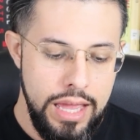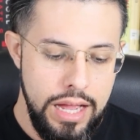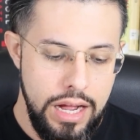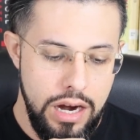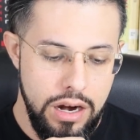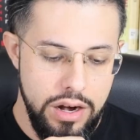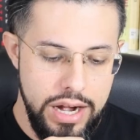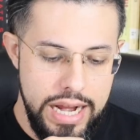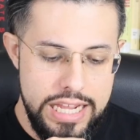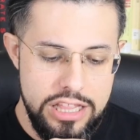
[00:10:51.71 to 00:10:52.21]

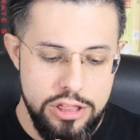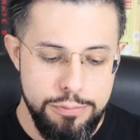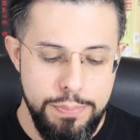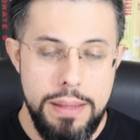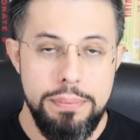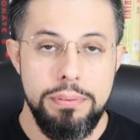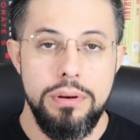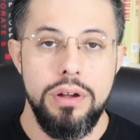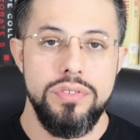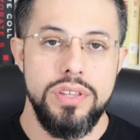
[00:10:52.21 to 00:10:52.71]
Our eighth
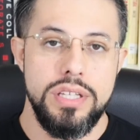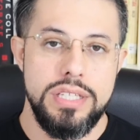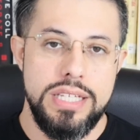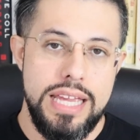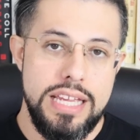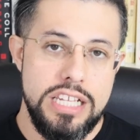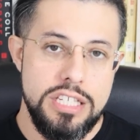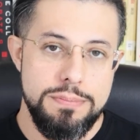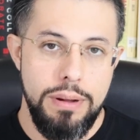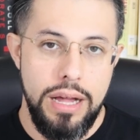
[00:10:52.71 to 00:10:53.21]
paper of the
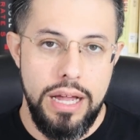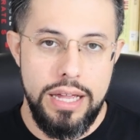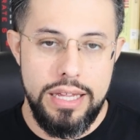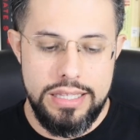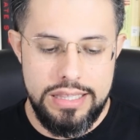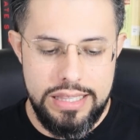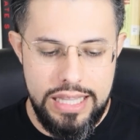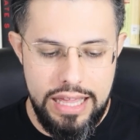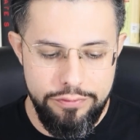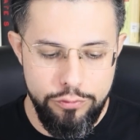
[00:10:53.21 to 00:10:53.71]
day is
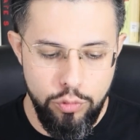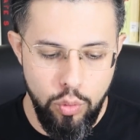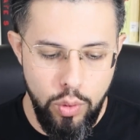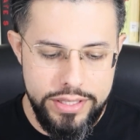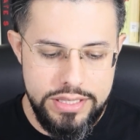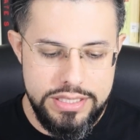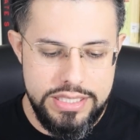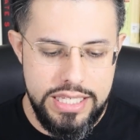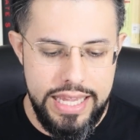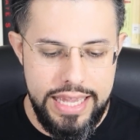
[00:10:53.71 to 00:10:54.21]
by
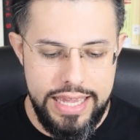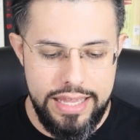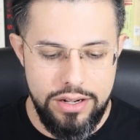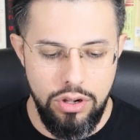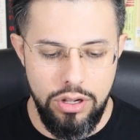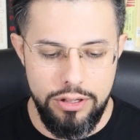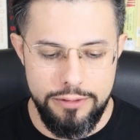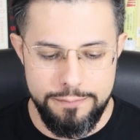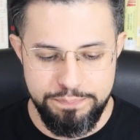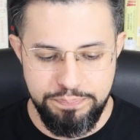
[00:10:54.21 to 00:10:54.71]
Lafuente et
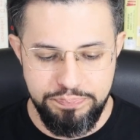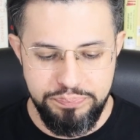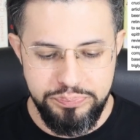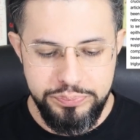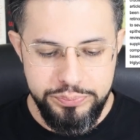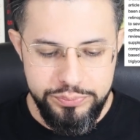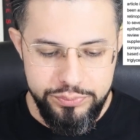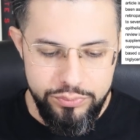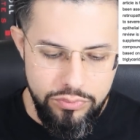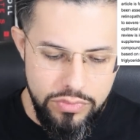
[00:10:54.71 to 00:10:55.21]
al.
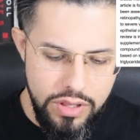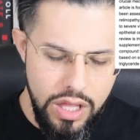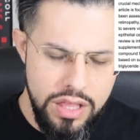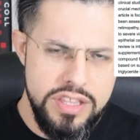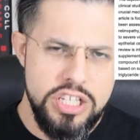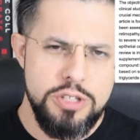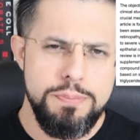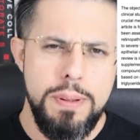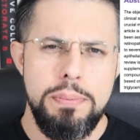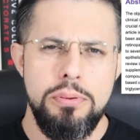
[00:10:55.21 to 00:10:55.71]

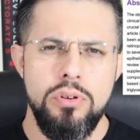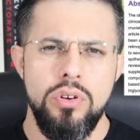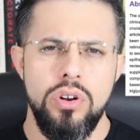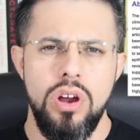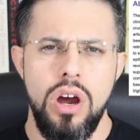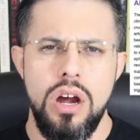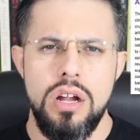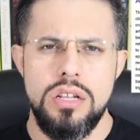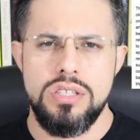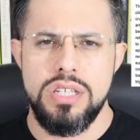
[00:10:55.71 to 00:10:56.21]
This paper
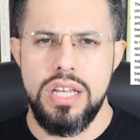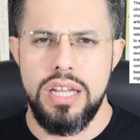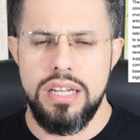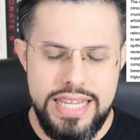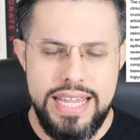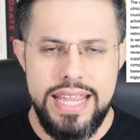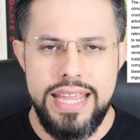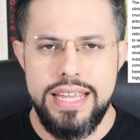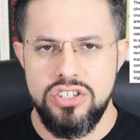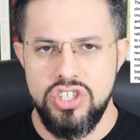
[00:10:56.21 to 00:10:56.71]
regards
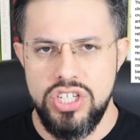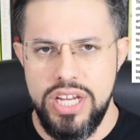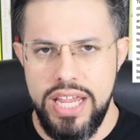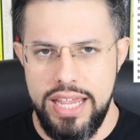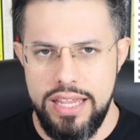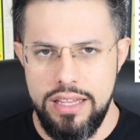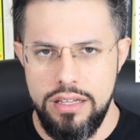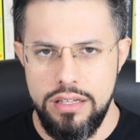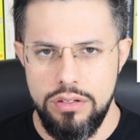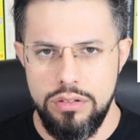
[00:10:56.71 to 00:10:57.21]

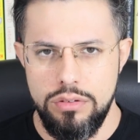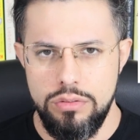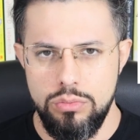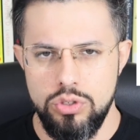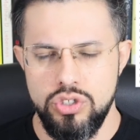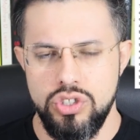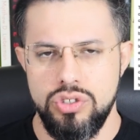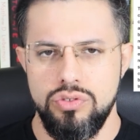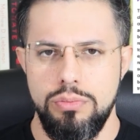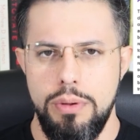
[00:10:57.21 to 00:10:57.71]
DHA,
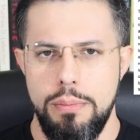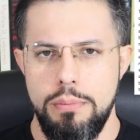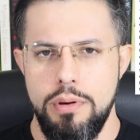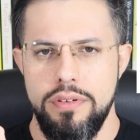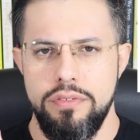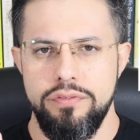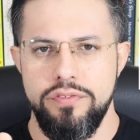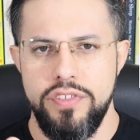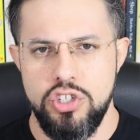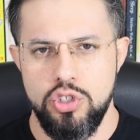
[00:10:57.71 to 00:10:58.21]
which,
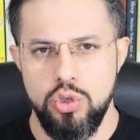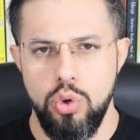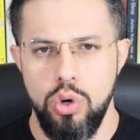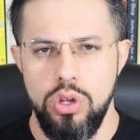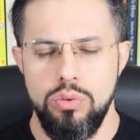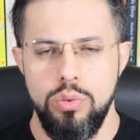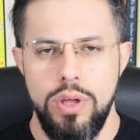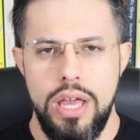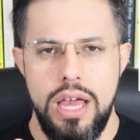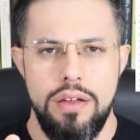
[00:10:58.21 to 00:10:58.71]
remember, in fish
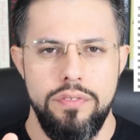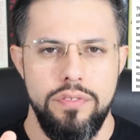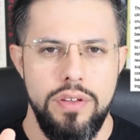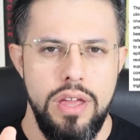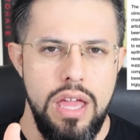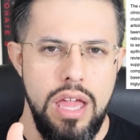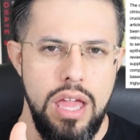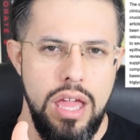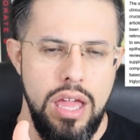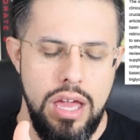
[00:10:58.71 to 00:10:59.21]
oil we have
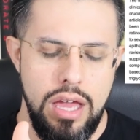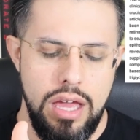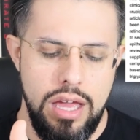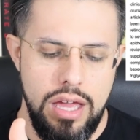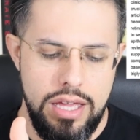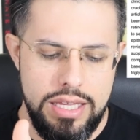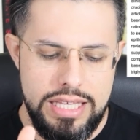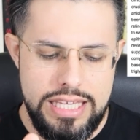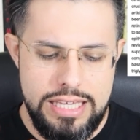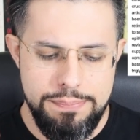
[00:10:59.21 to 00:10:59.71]

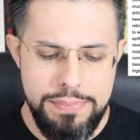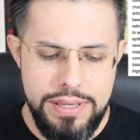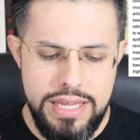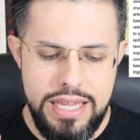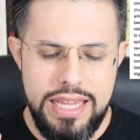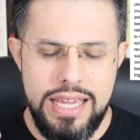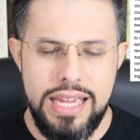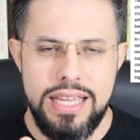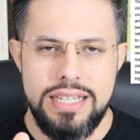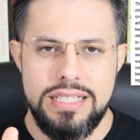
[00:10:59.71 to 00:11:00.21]

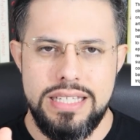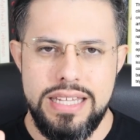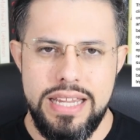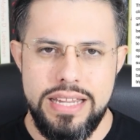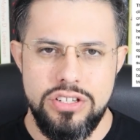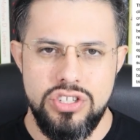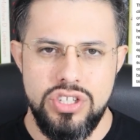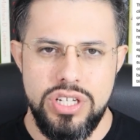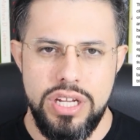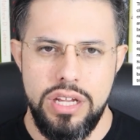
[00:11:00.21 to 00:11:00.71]
EPA and
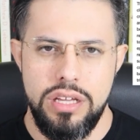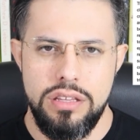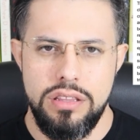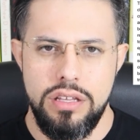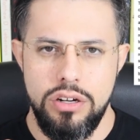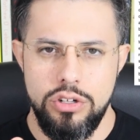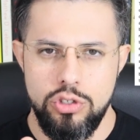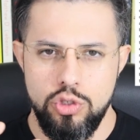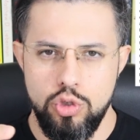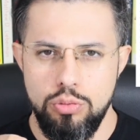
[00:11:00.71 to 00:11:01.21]
DHA, that are